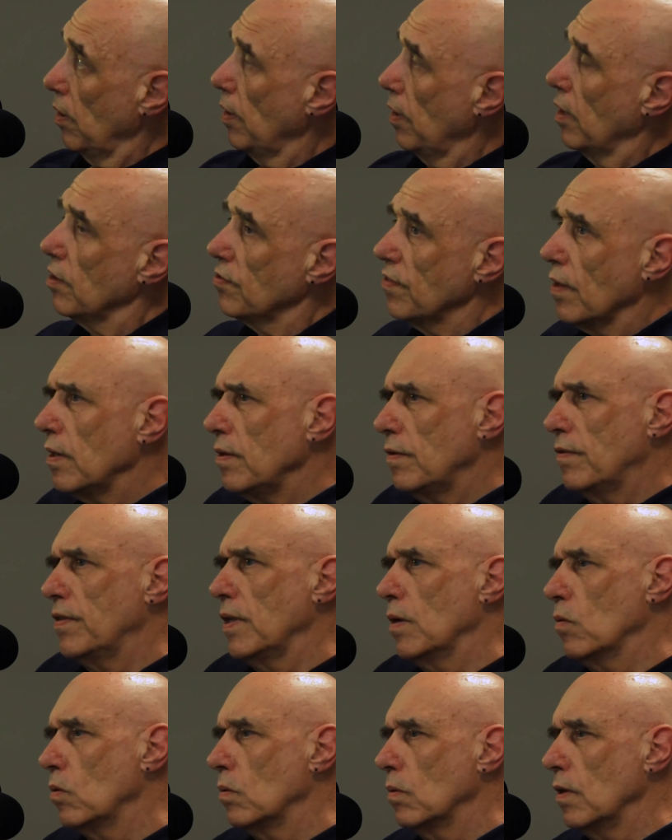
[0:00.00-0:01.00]
And I started to
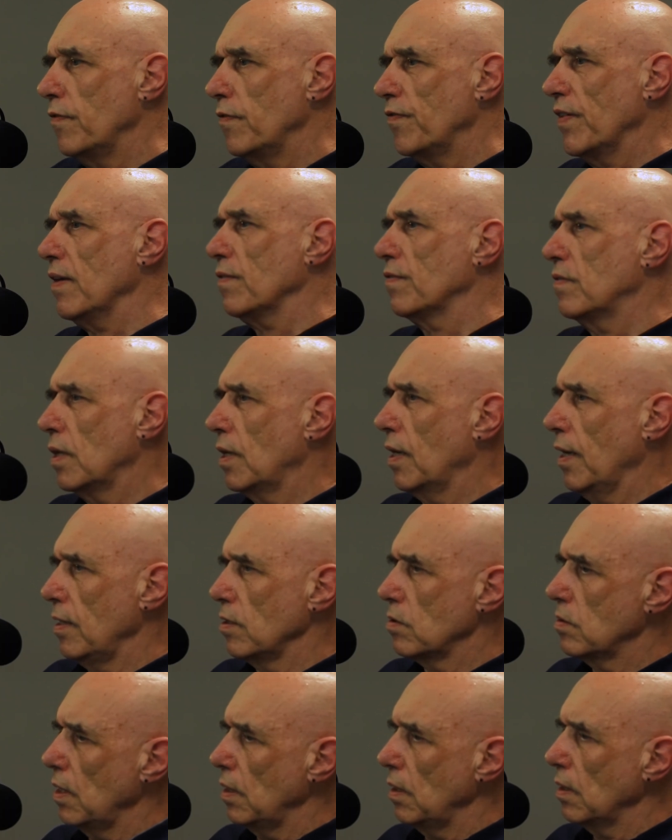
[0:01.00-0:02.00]
think, well, if that's the case,
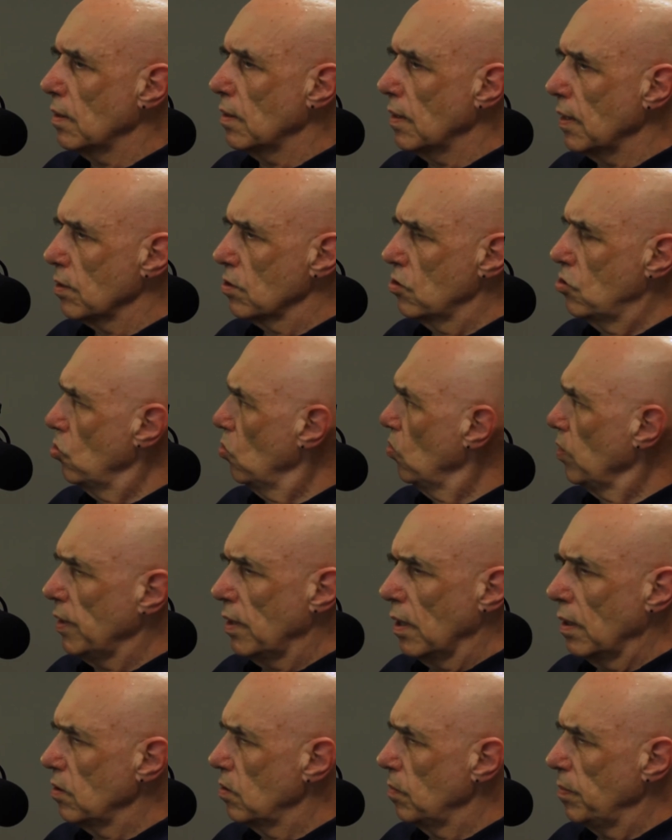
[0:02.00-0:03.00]
then that's surely
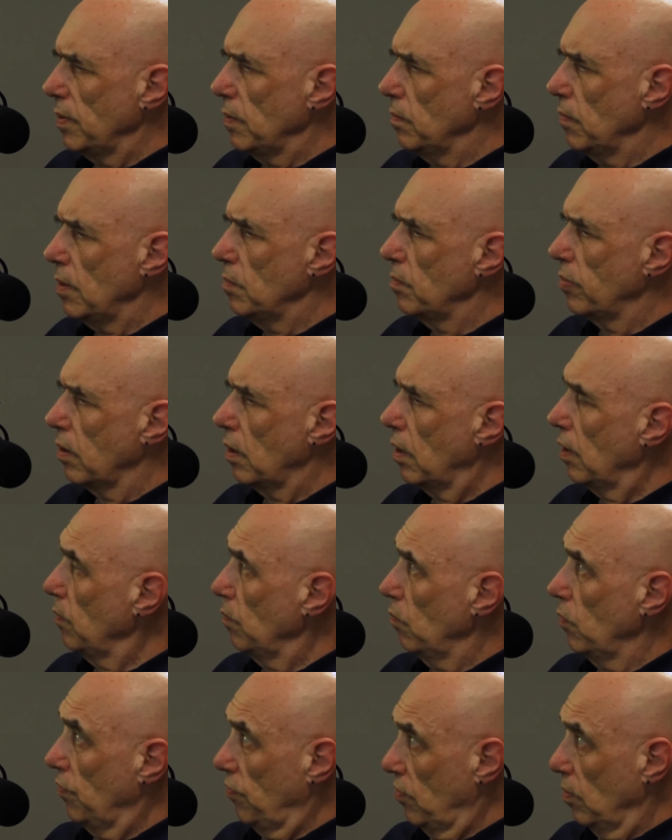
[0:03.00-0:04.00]
going to be implied
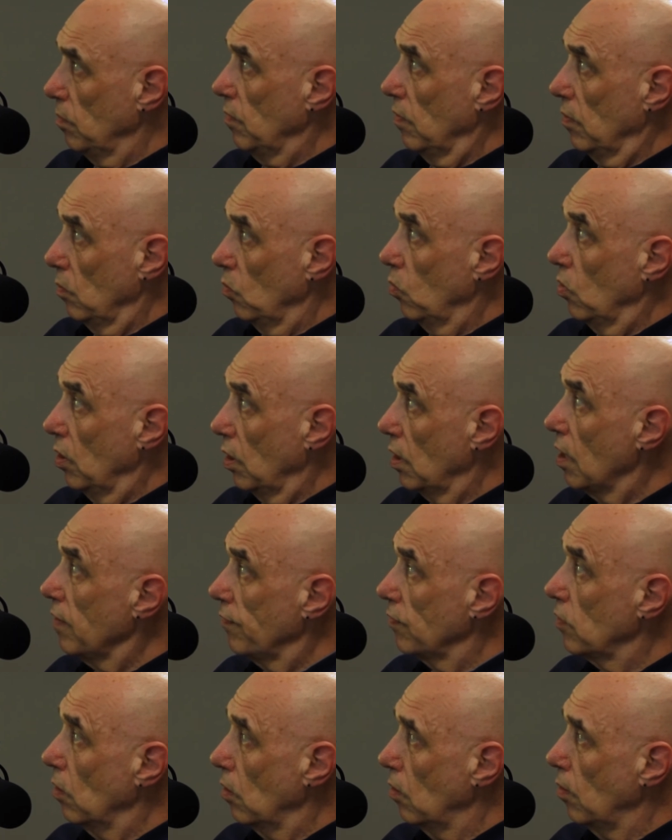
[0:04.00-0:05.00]
with some of the work I've
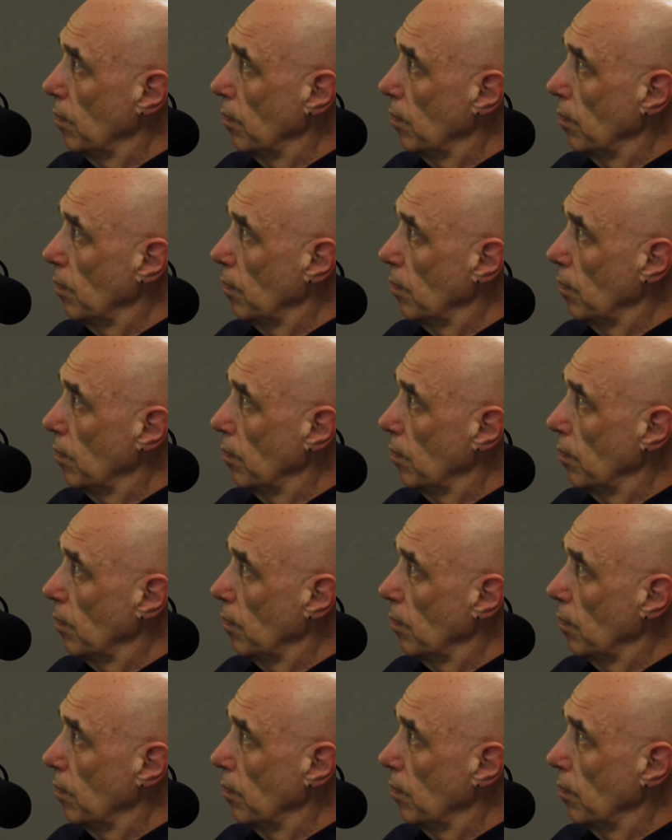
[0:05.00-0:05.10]
got.